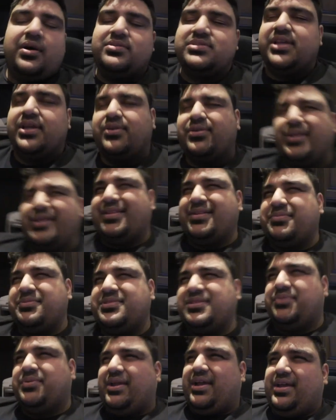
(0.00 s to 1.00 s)
I was like, okay, let me
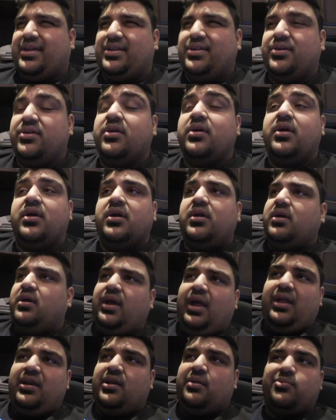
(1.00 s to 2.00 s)
see what I can do.
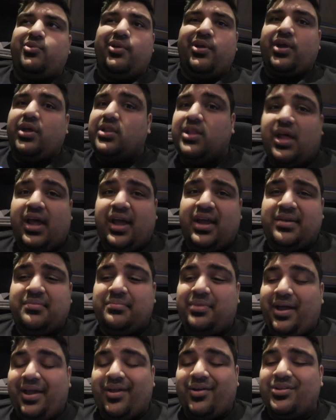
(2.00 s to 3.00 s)
I ended up going online,
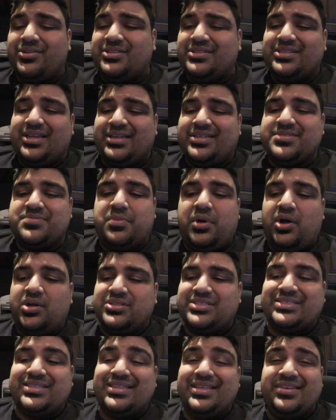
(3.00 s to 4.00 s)
buying all these like small
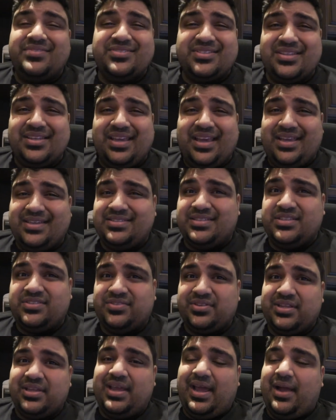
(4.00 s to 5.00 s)
sleeves and cases
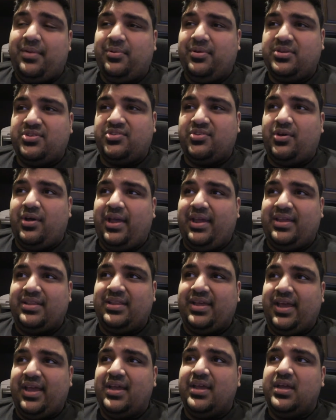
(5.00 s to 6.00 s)
for the camera. So I can
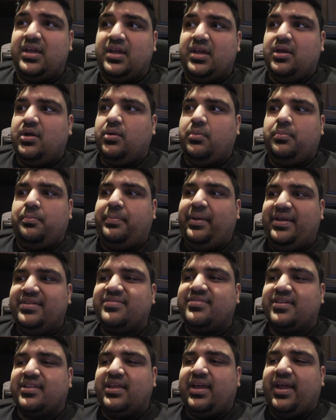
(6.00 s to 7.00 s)
like,
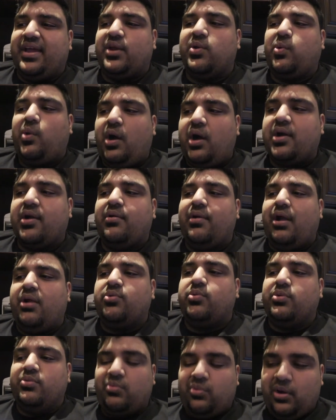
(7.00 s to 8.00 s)
basically I can walk
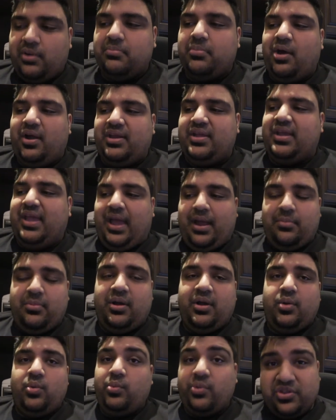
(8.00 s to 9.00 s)
around with one body
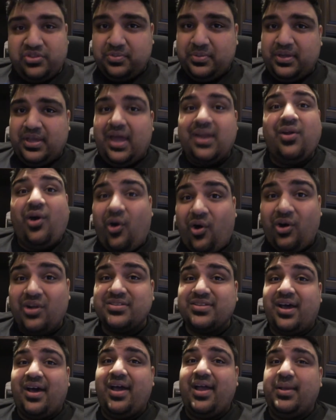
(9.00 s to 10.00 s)
camera with me at all
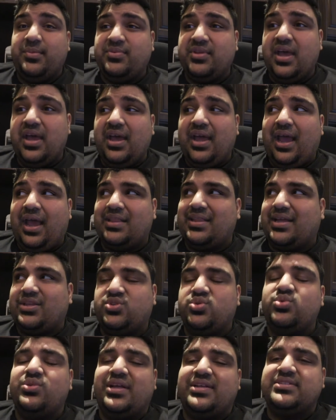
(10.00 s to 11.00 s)
times, and like
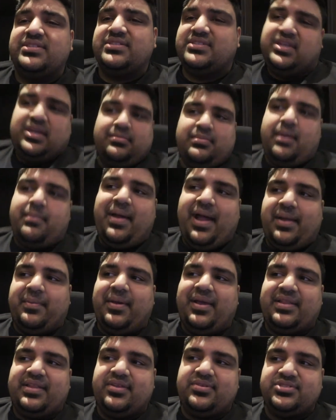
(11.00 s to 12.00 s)
2 lenses in my
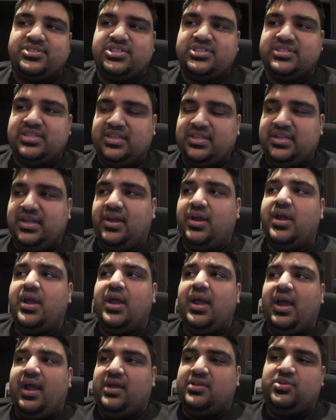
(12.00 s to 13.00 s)
backpack that'll just sit there,
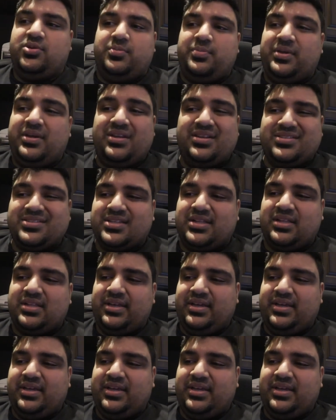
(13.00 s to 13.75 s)
and they'll be in its